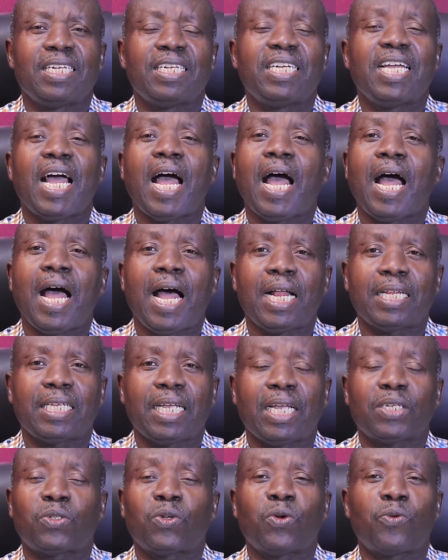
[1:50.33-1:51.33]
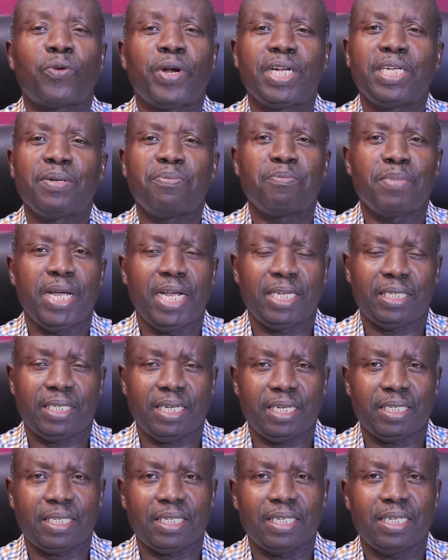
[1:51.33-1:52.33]
their heart has already
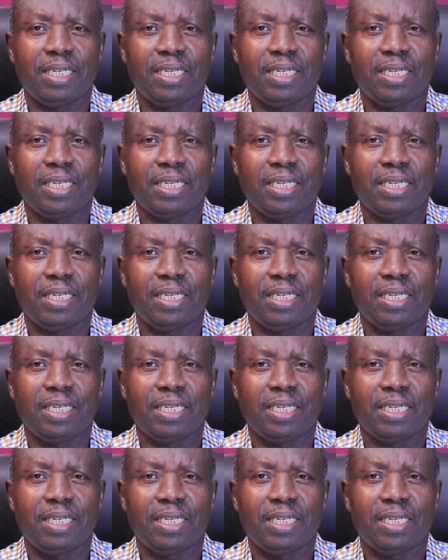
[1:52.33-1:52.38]
melted.